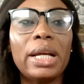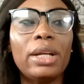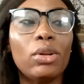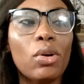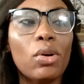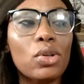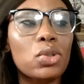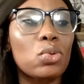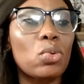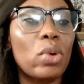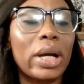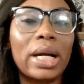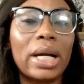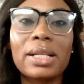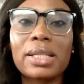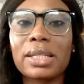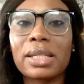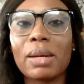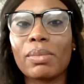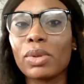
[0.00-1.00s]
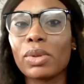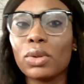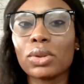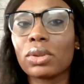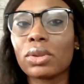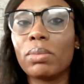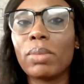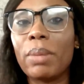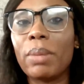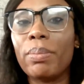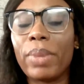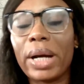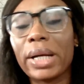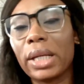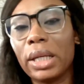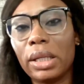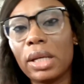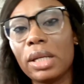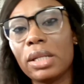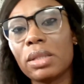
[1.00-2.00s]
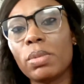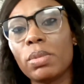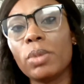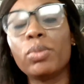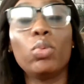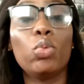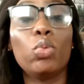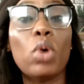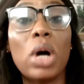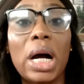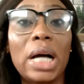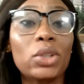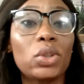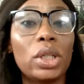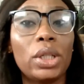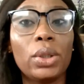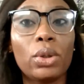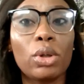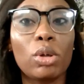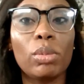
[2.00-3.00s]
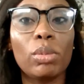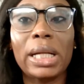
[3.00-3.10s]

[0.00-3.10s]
And also, I can't say I'm going to turn my back against people who are actually coming.